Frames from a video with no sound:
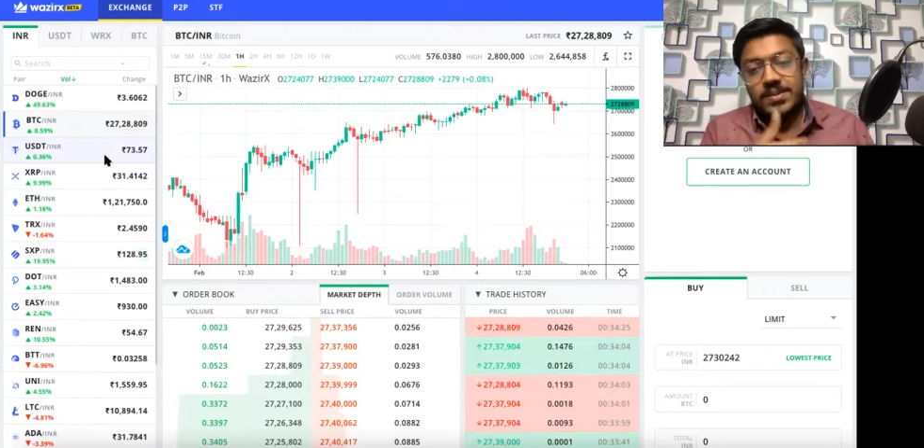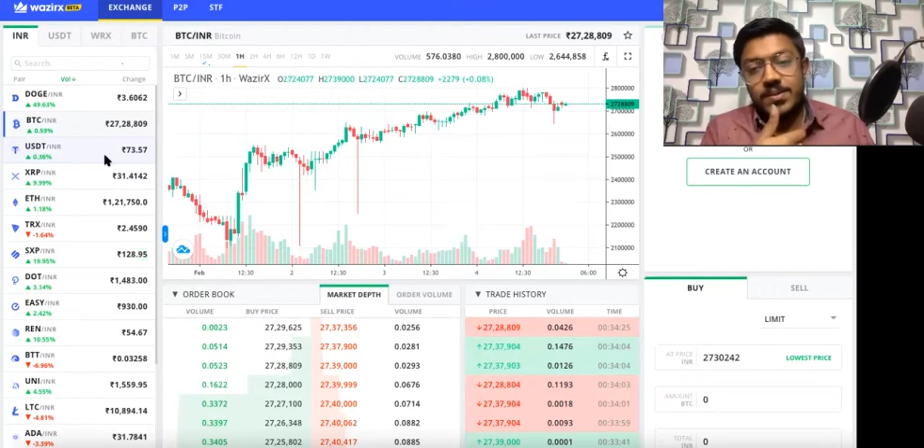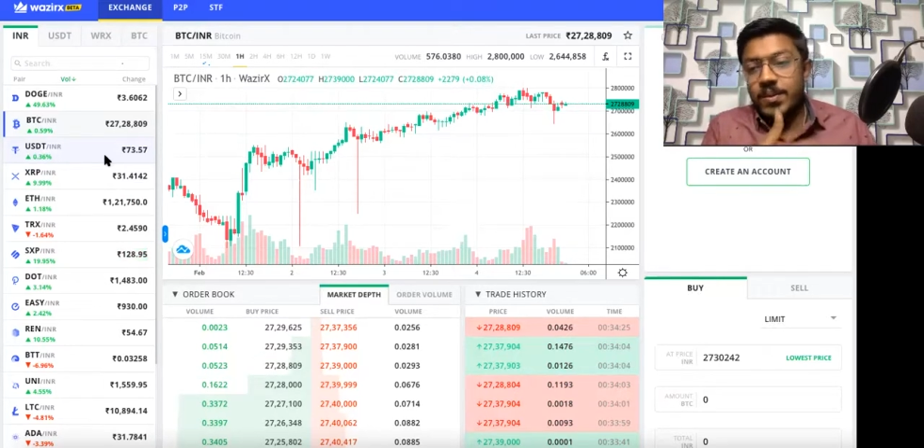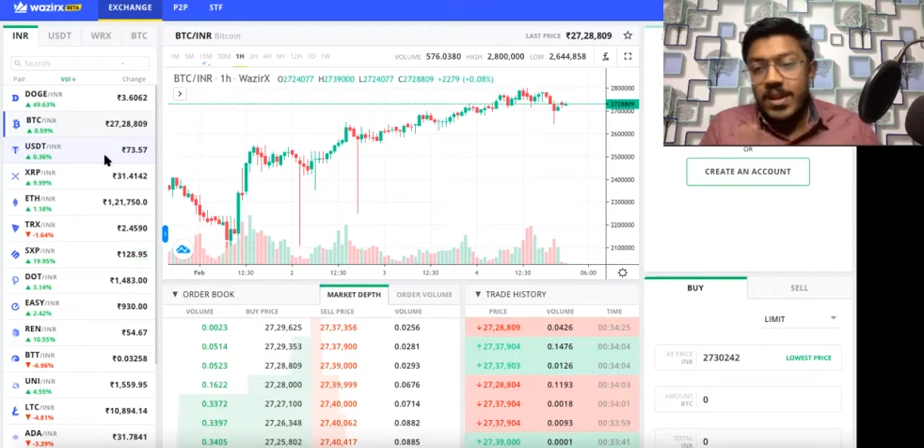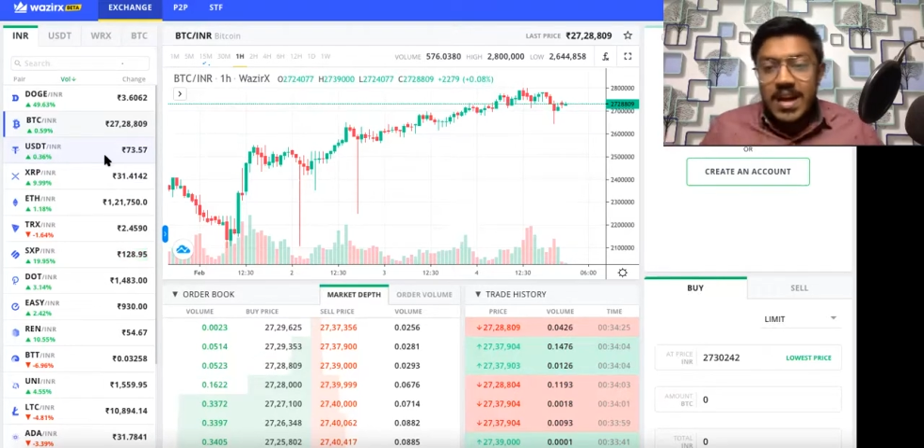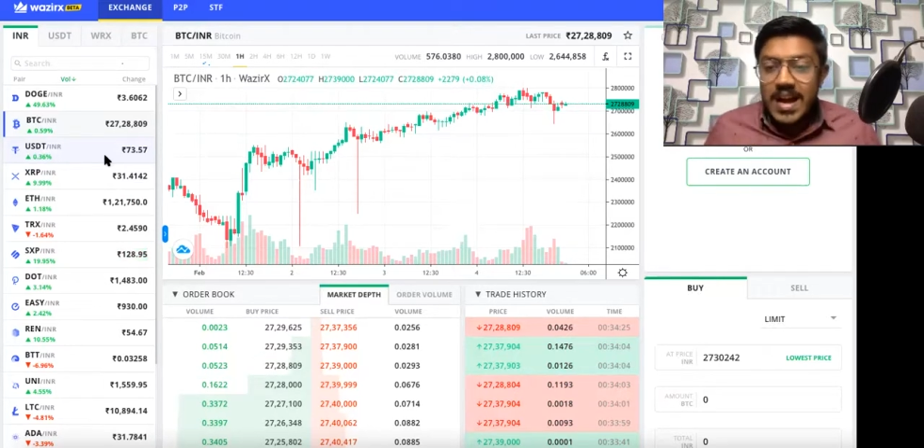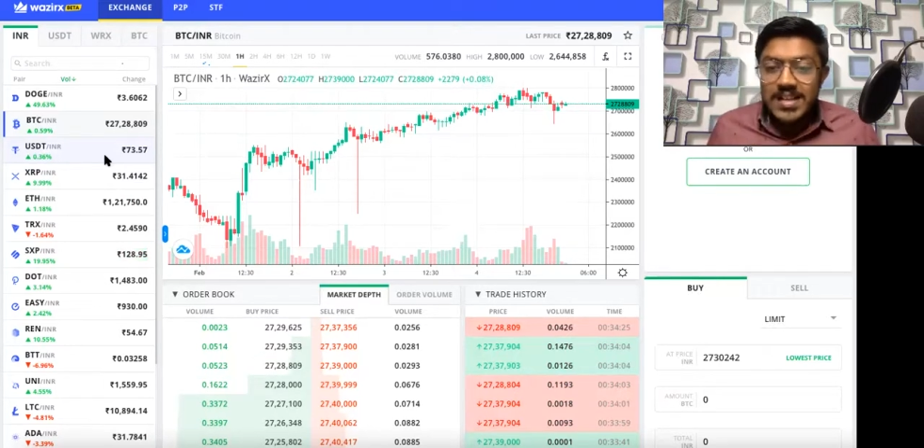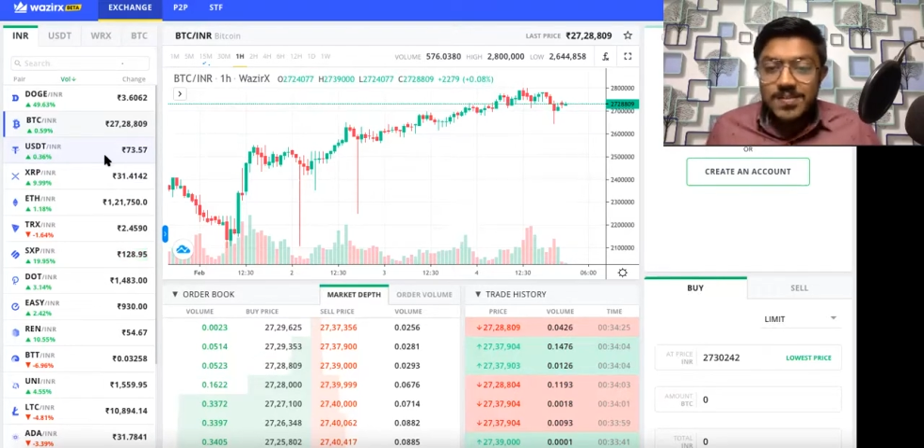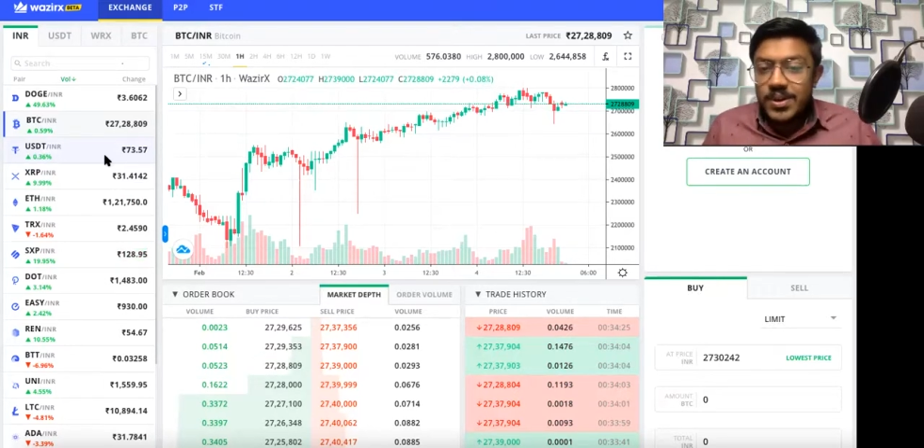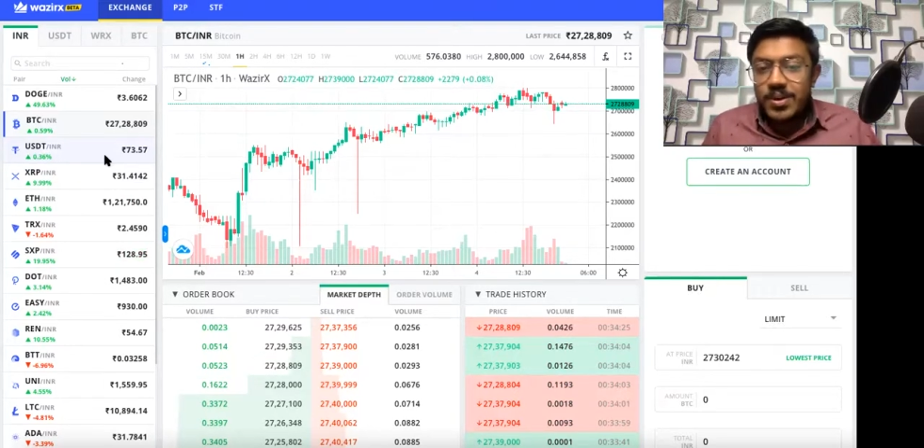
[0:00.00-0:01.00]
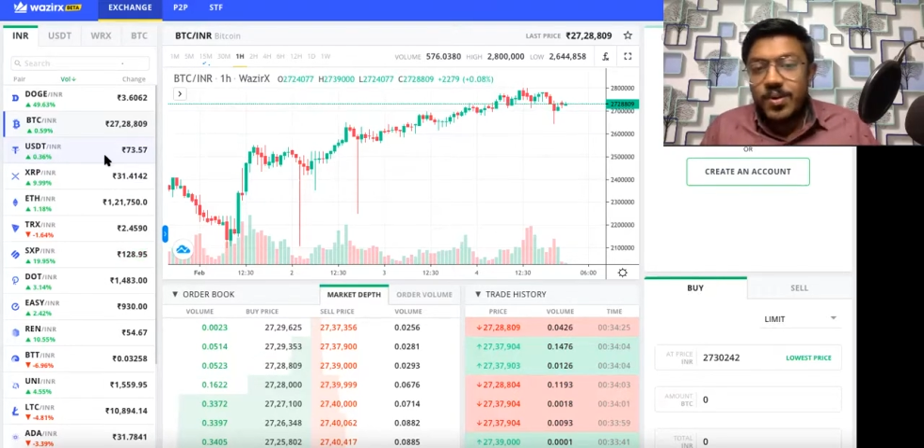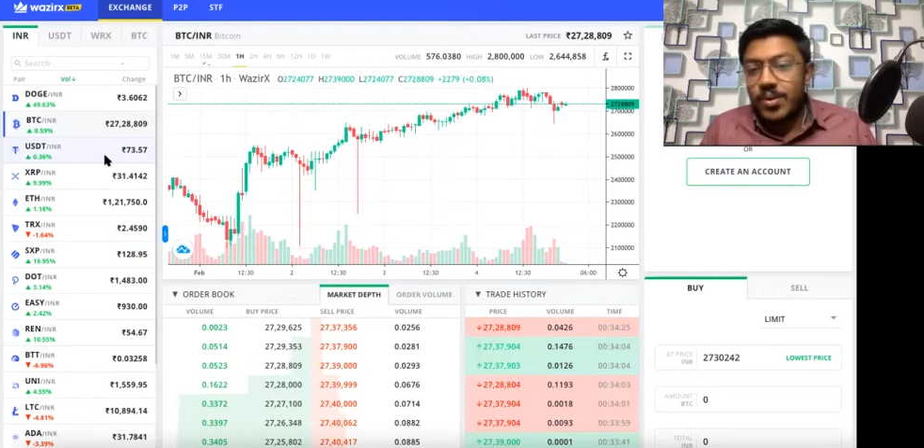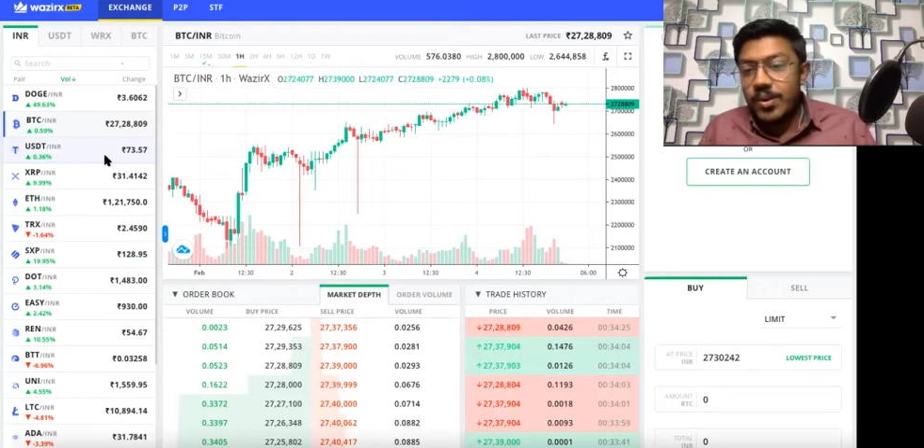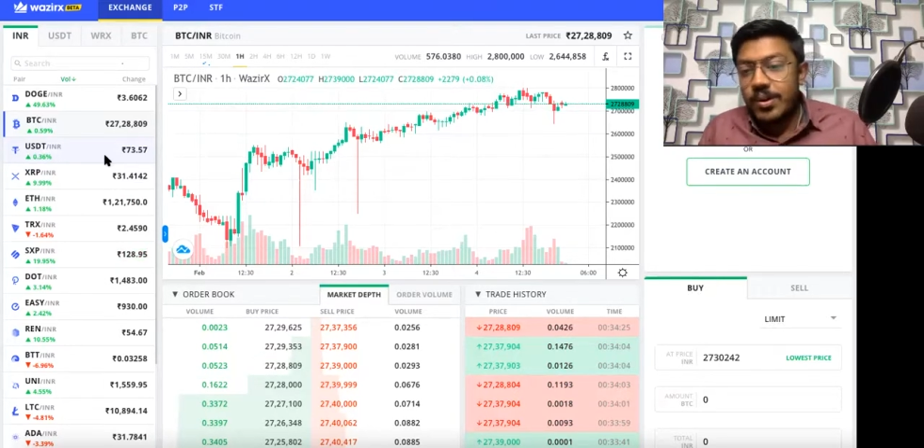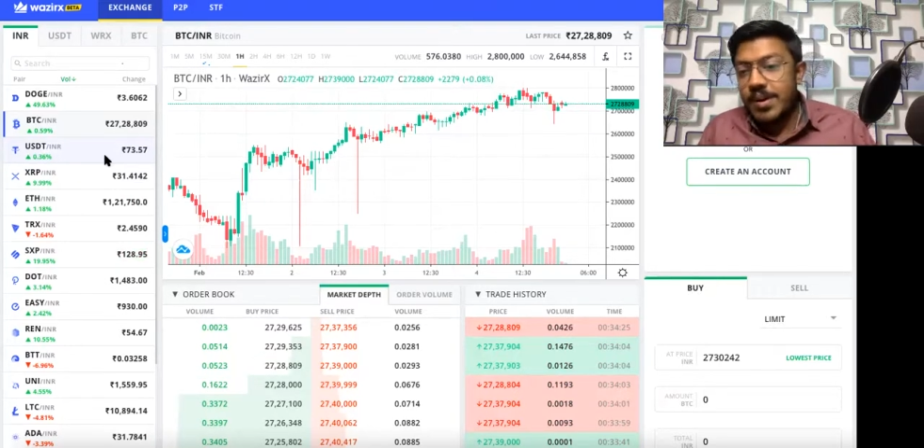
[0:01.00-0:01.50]
So as per your
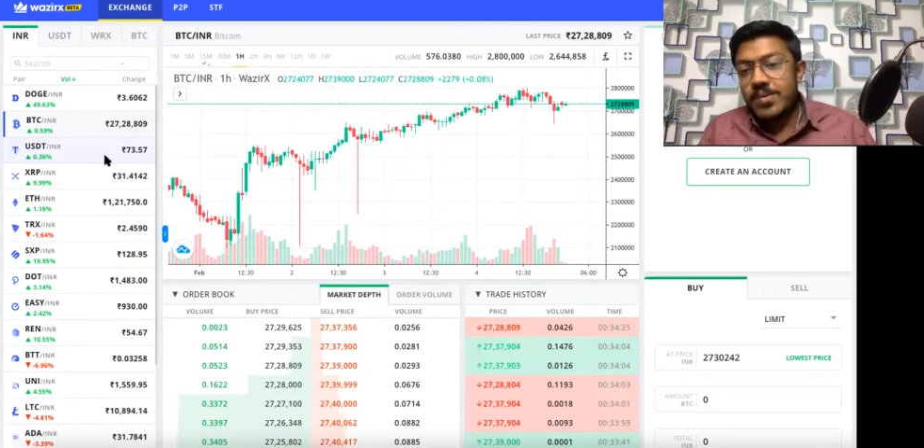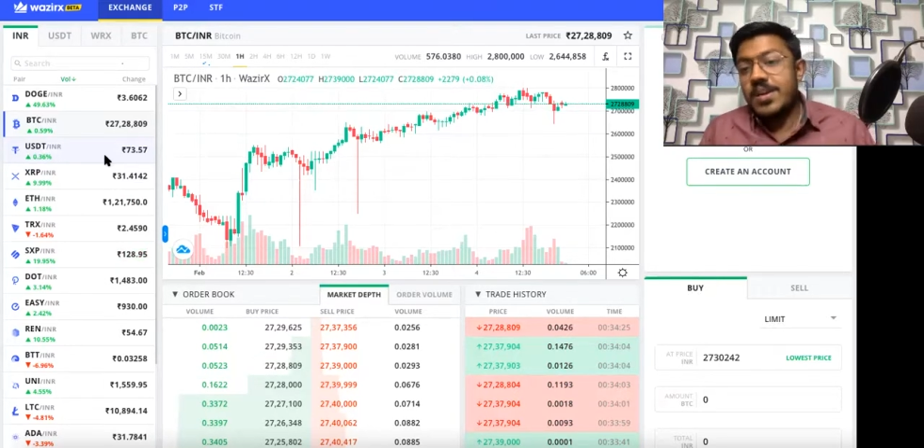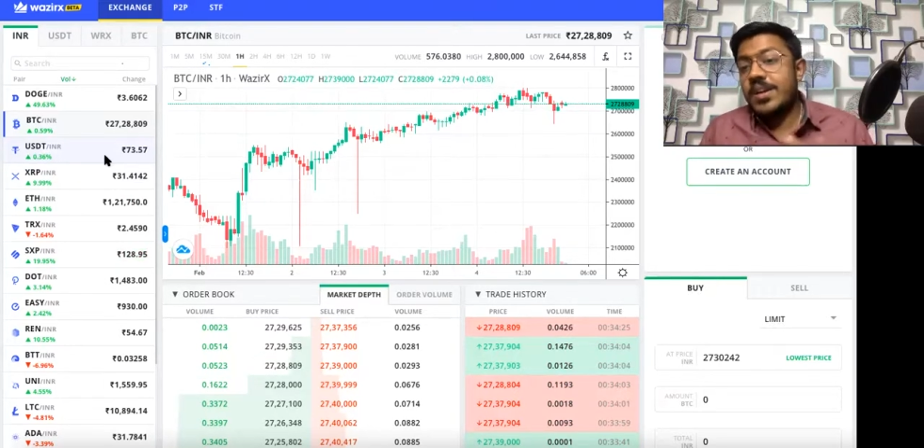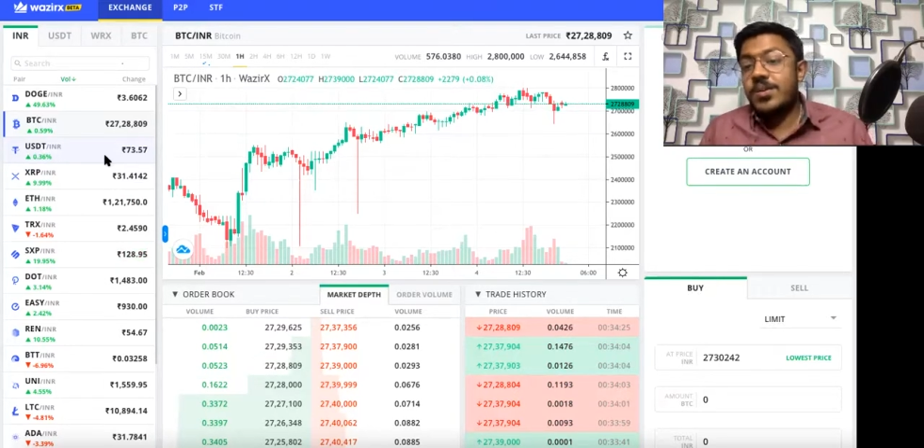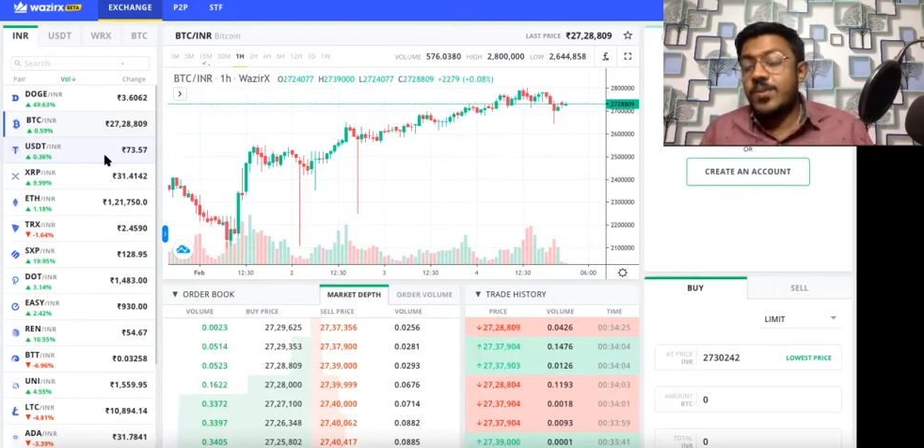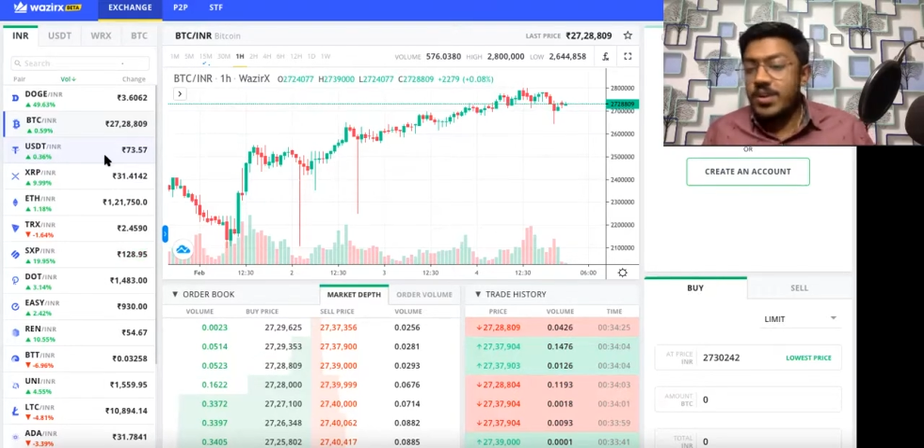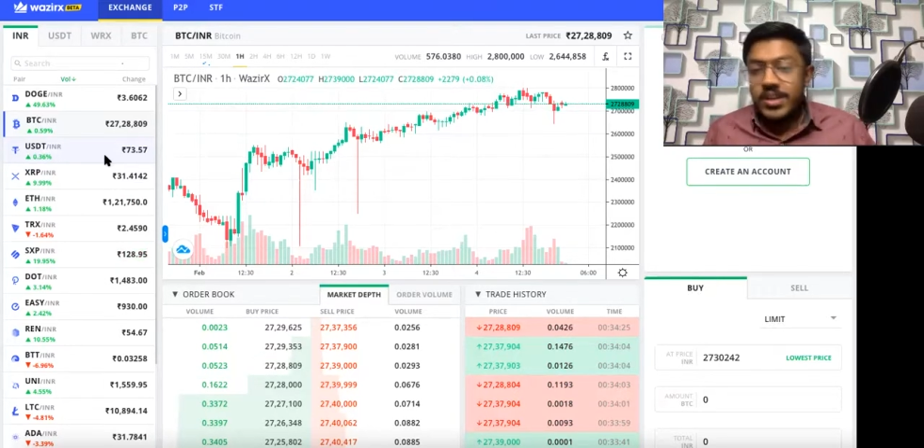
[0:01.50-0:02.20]
whole amount that you want,